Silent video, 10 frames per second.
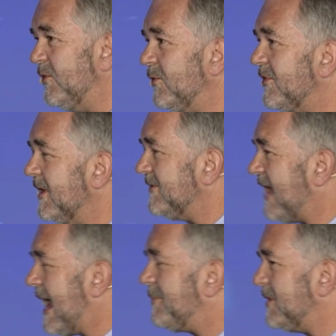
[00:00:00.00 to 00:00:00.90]
two things
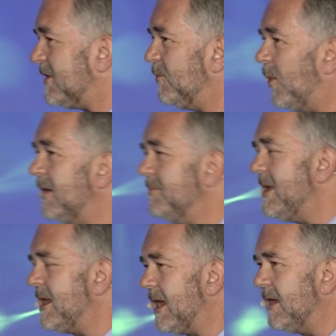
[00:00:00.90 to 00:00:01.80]
happened in one
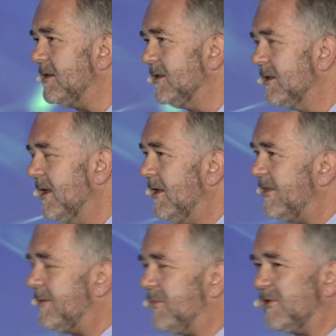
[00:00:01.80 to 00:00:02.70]
minute
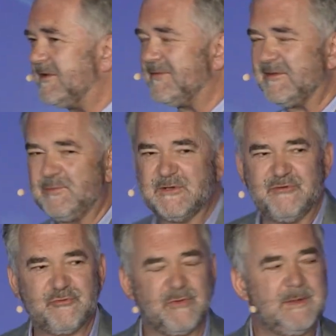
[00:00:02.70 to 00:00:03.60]
that most of us would
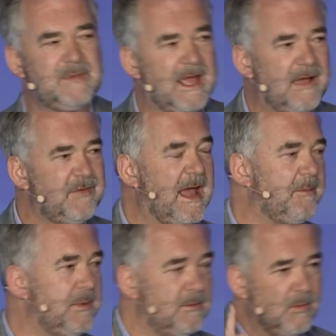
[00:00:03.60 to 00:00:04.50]
dream to have
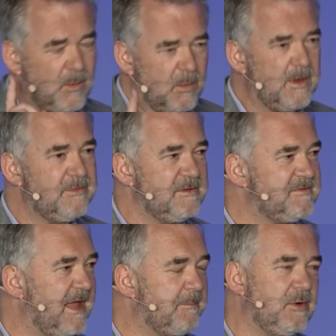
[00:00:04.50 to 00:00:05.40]
happen, one of
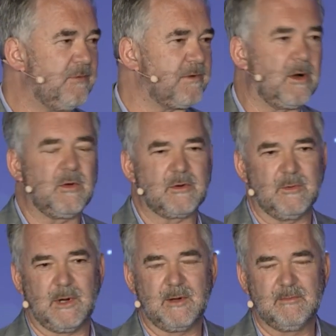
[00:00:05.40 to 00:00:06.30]
these happen over our whole
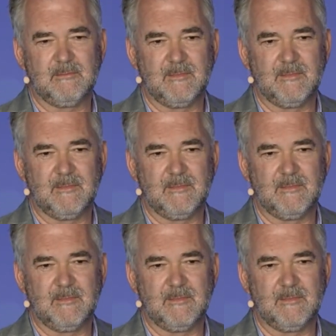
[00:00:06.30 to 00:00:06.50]
career.